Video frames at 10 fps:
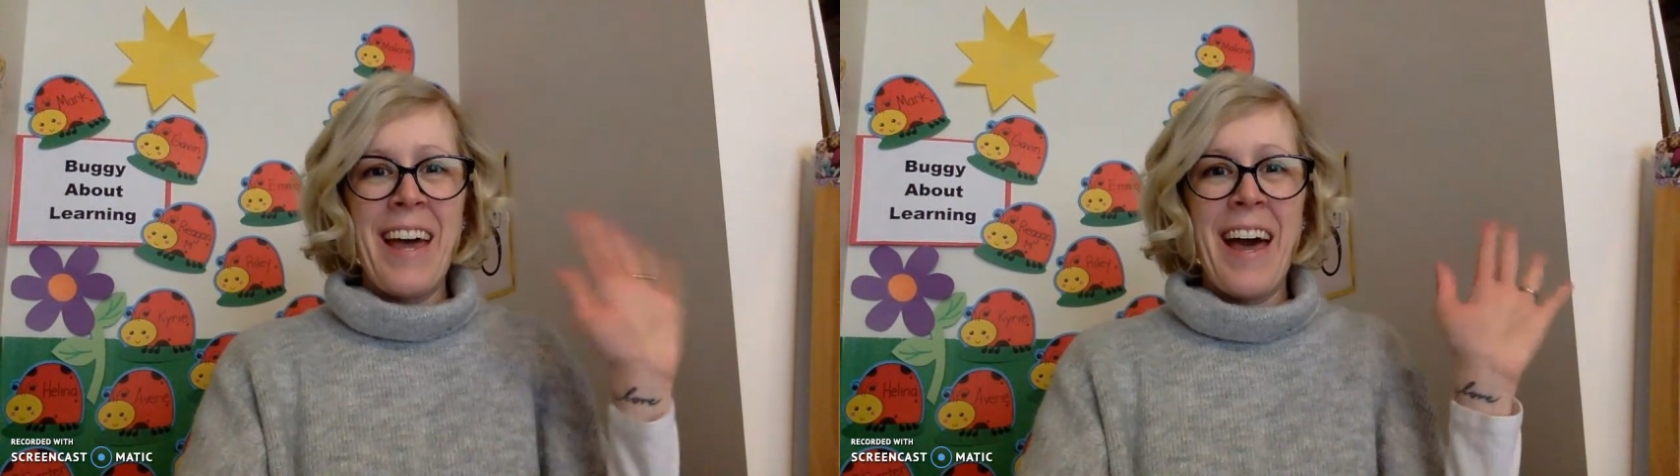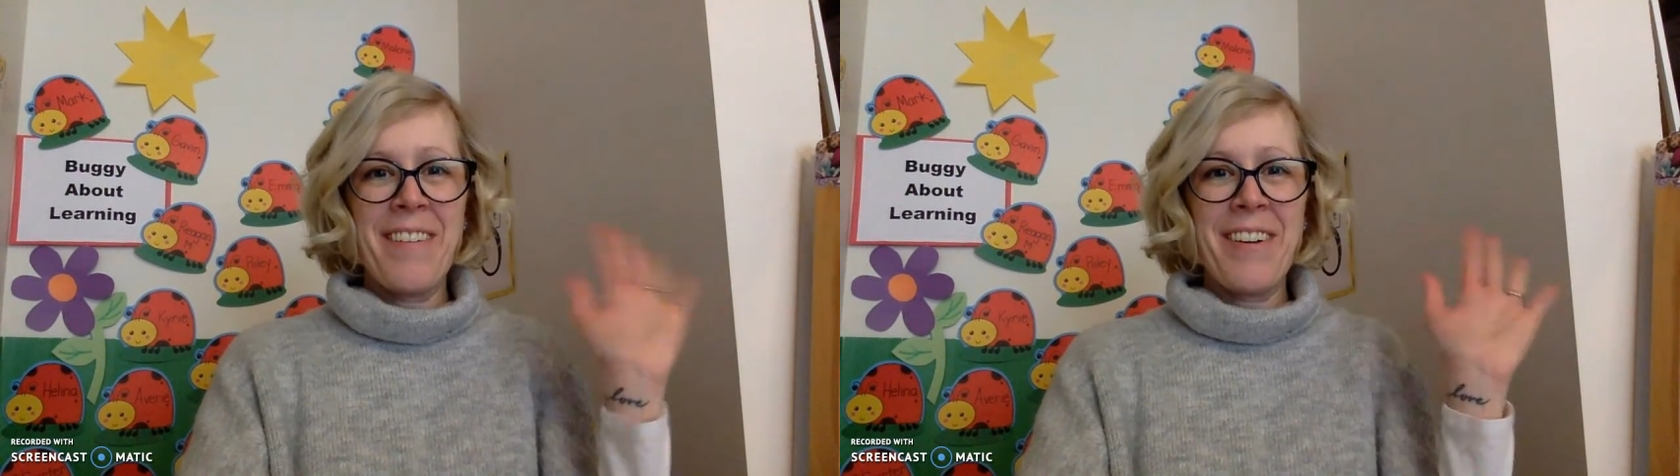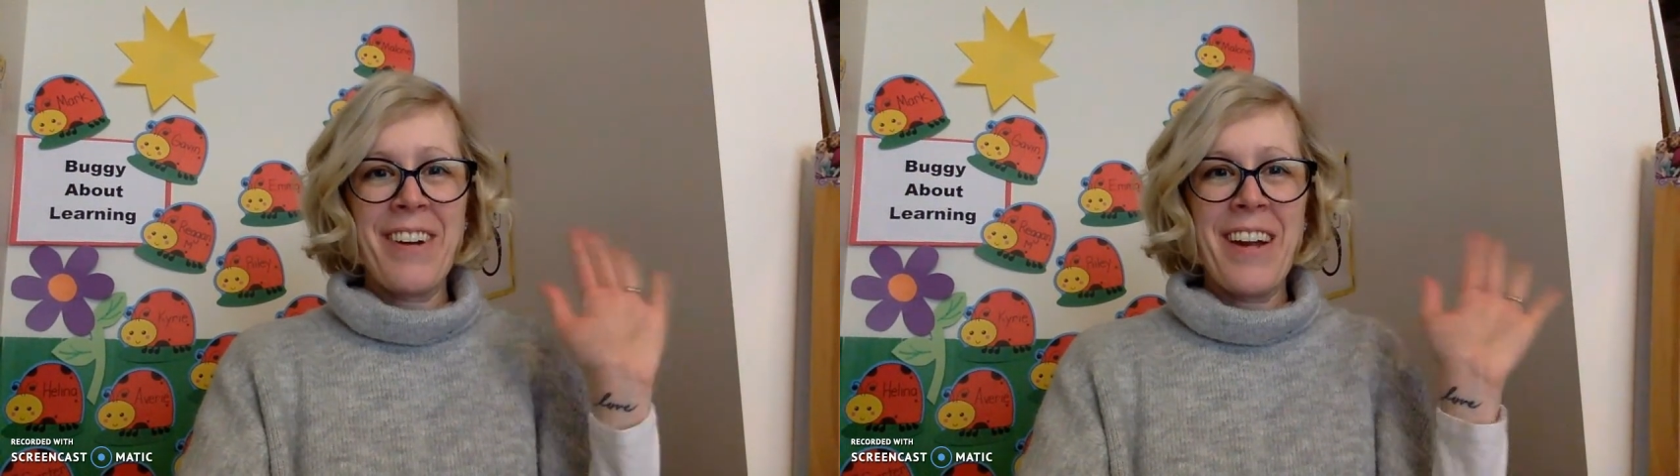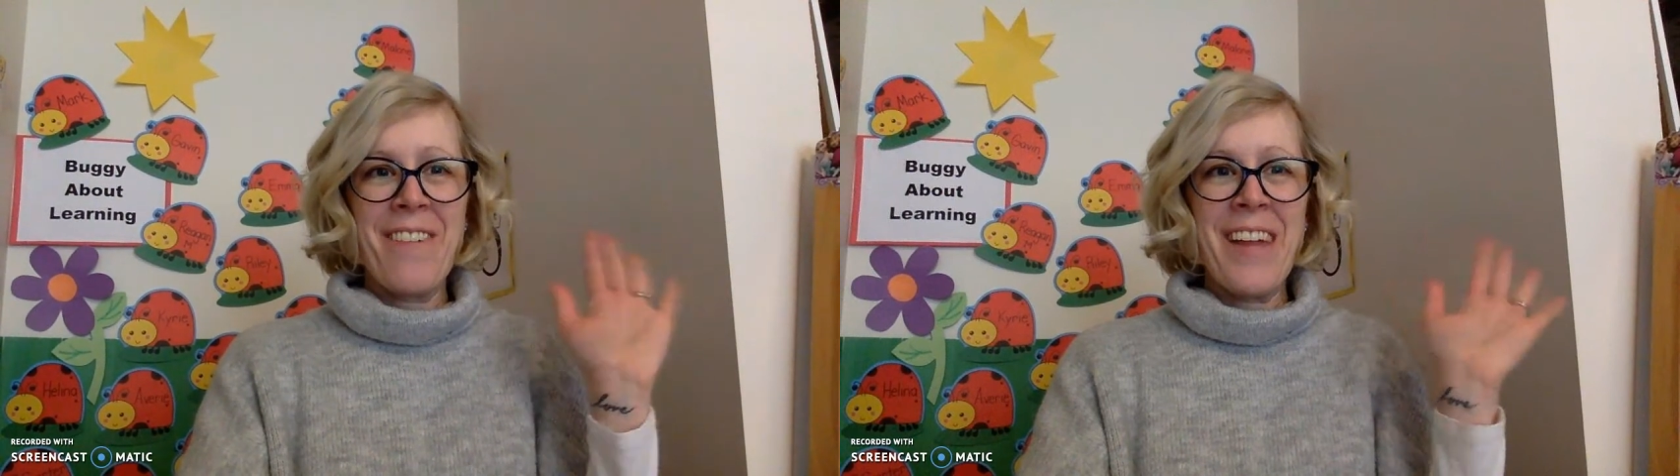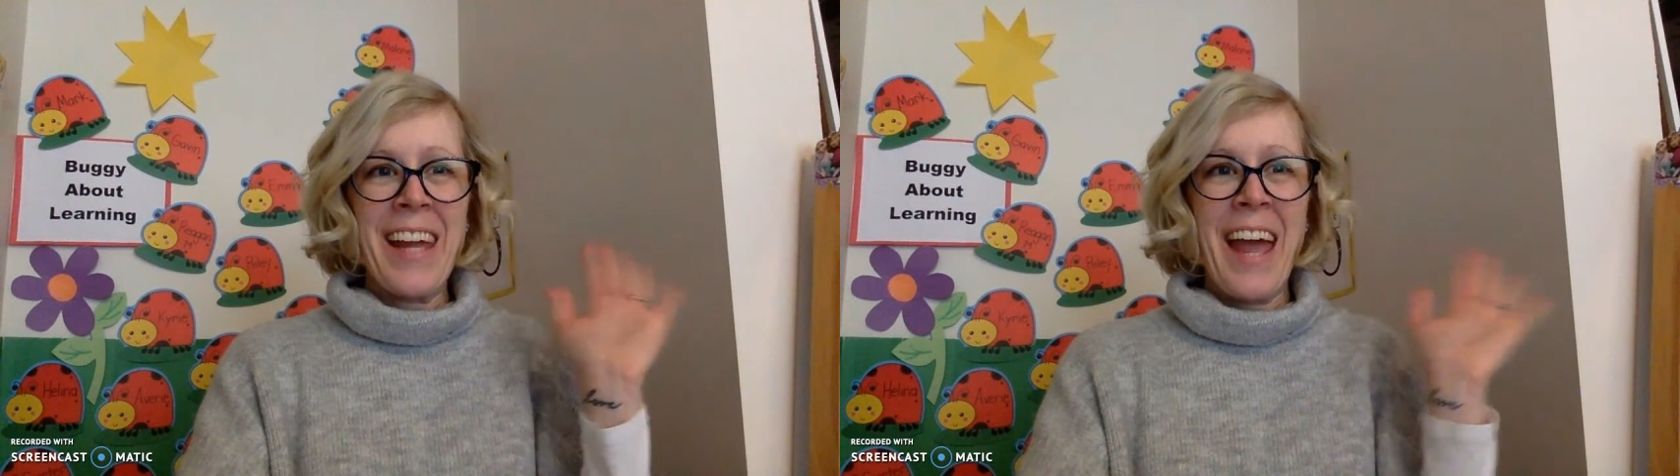Have a great
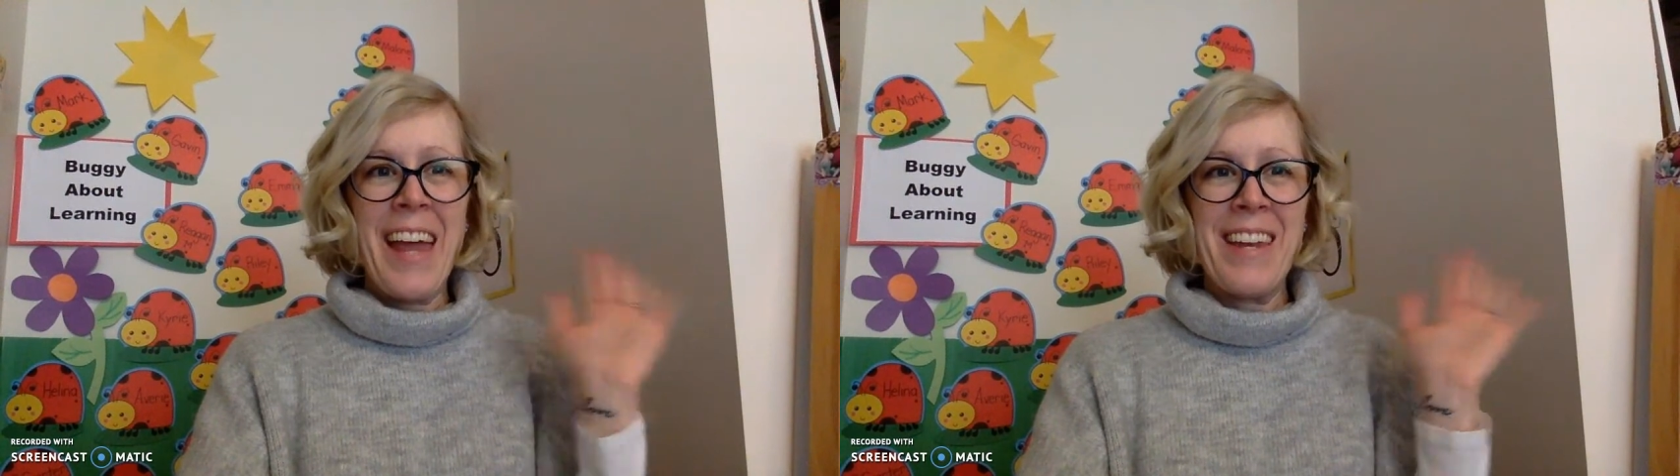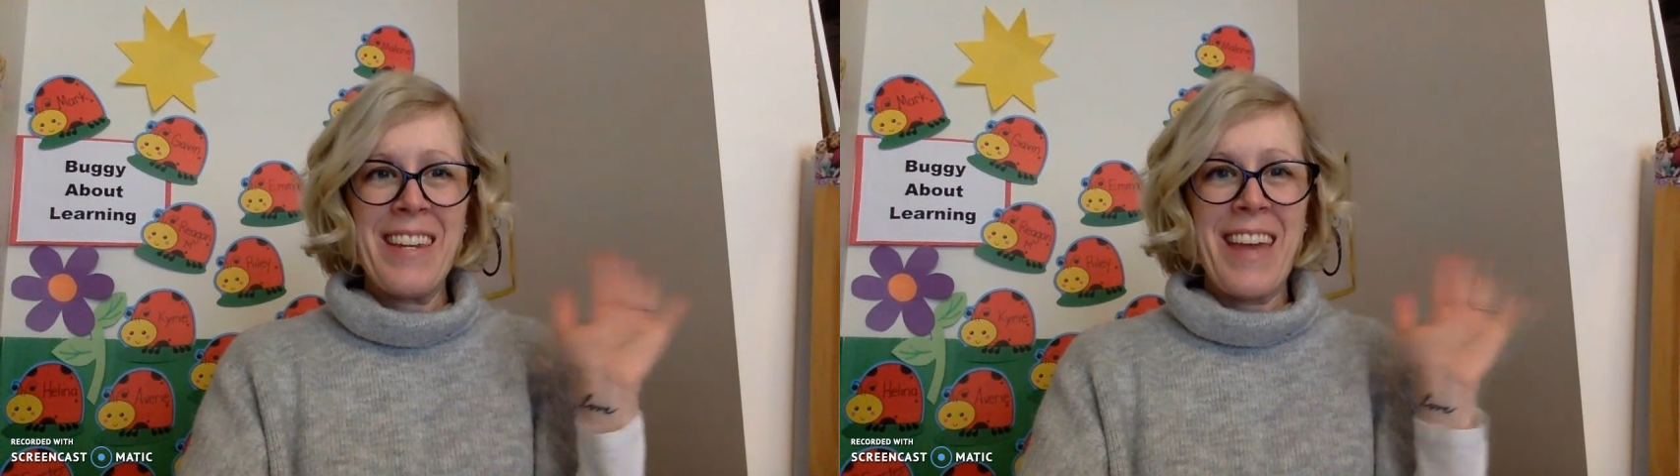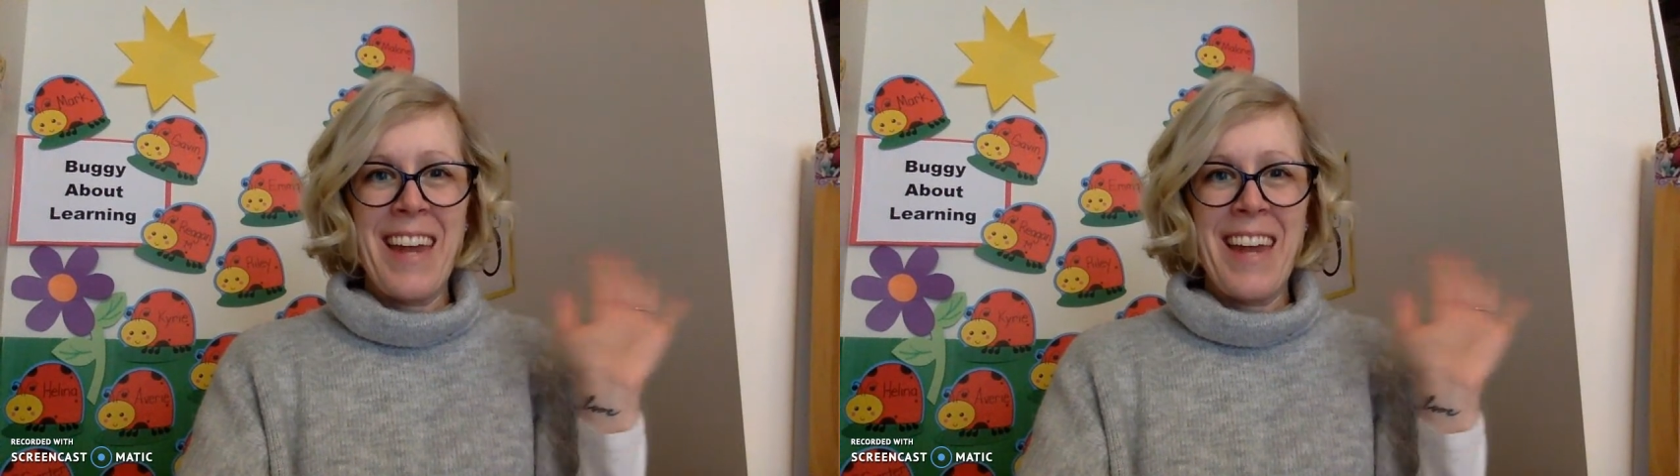weekend